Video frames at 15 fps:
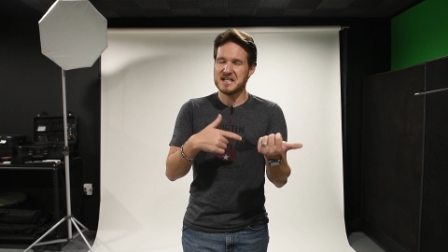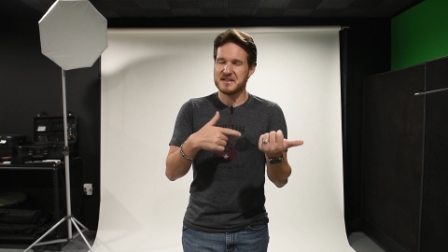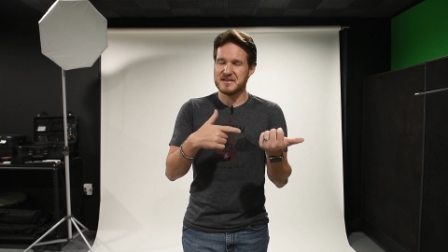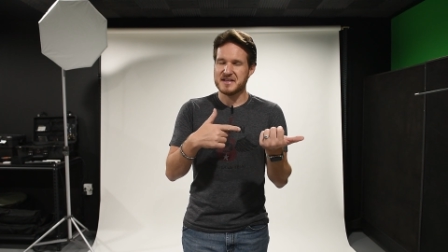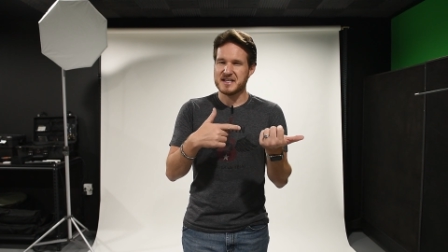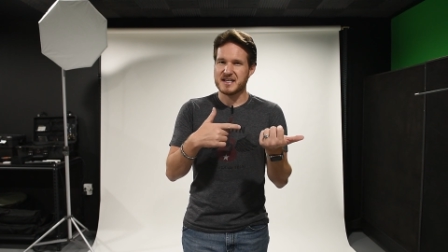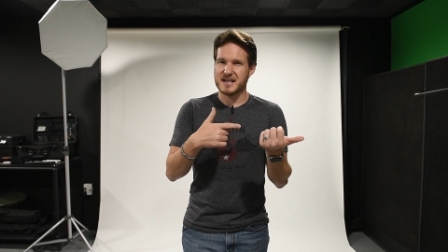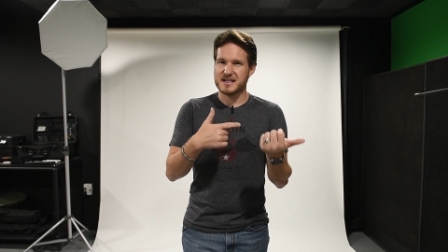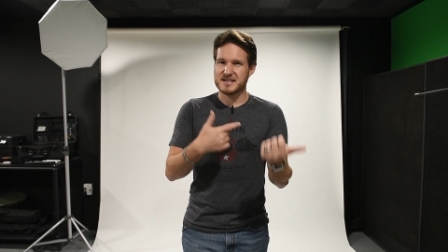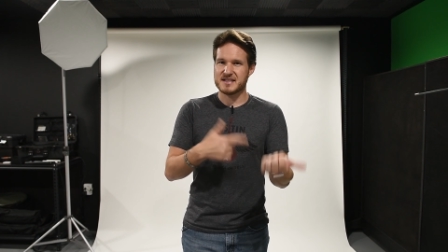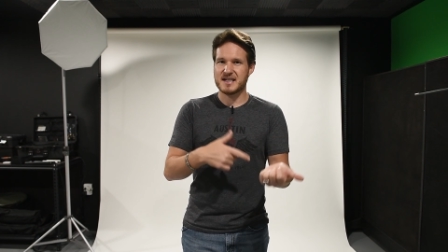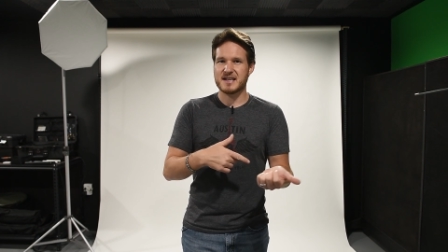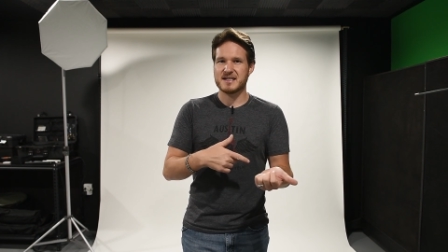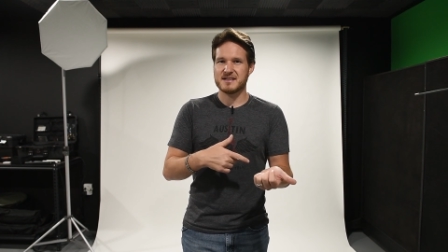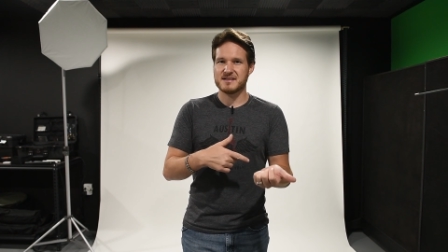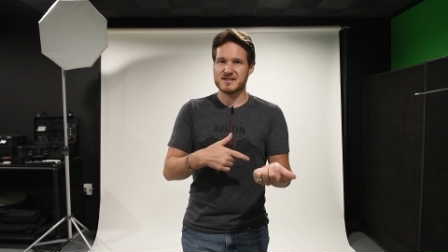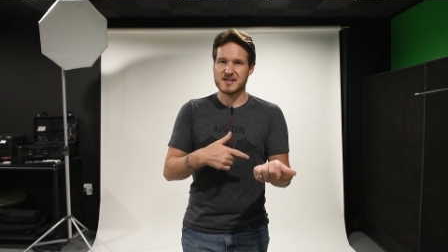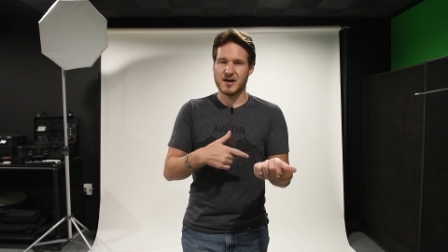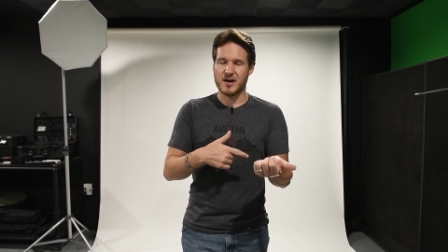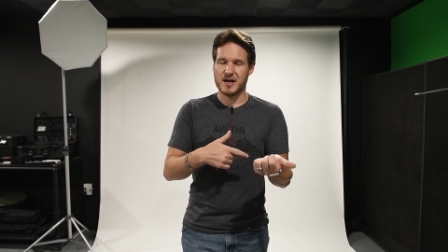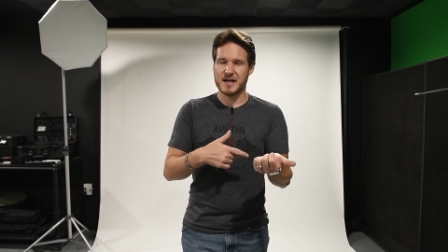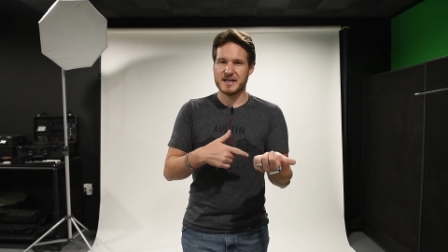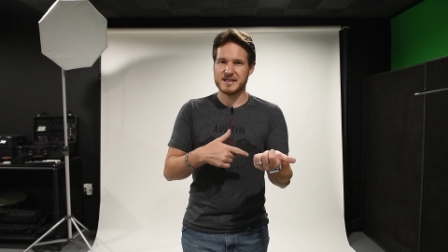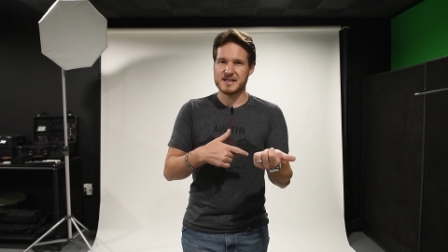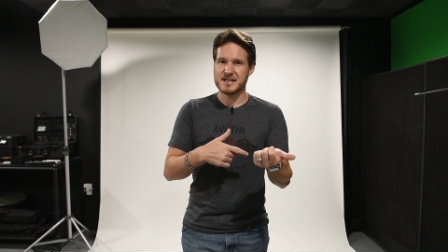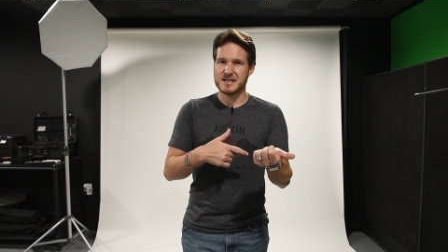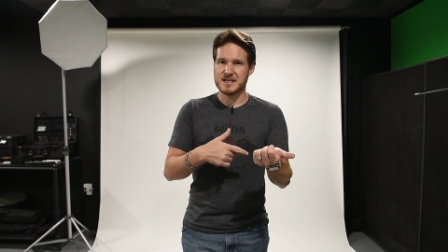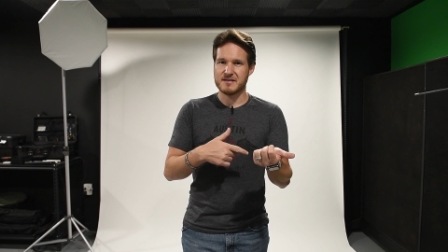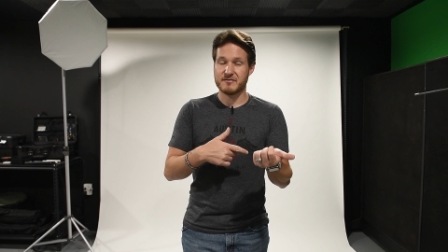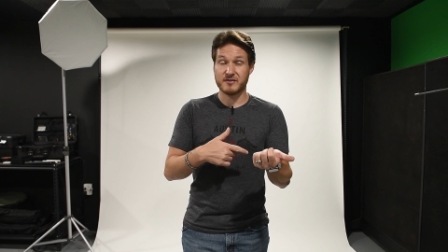the uh, settings on
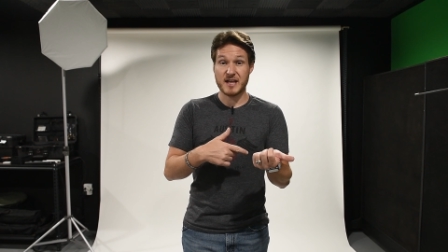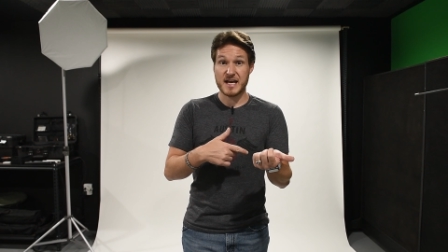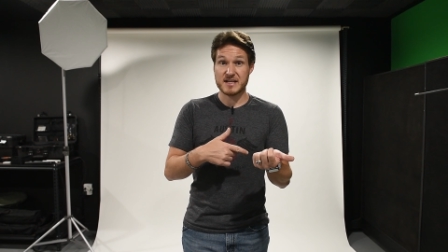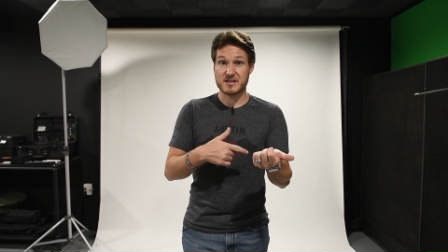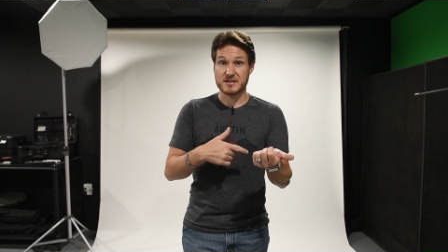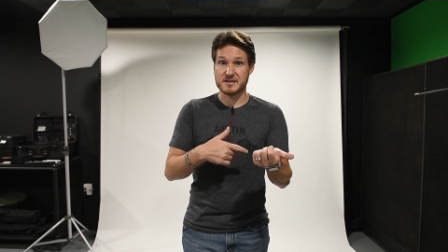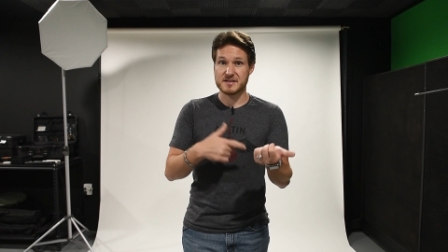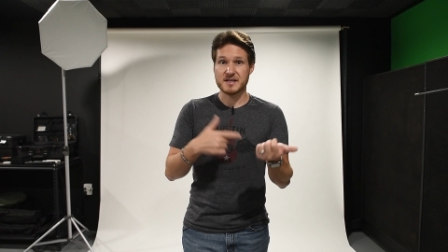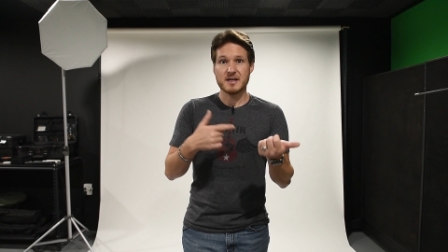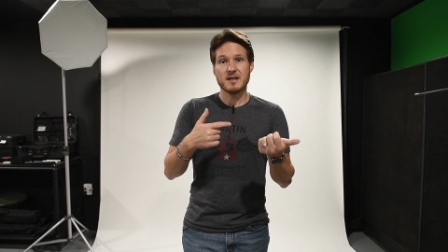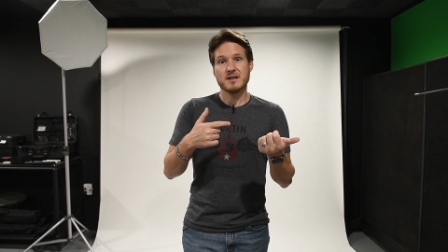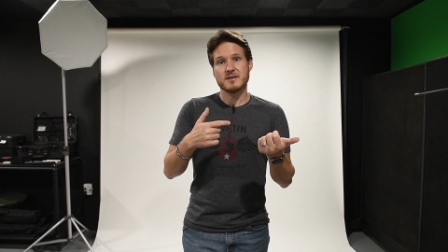the flashes.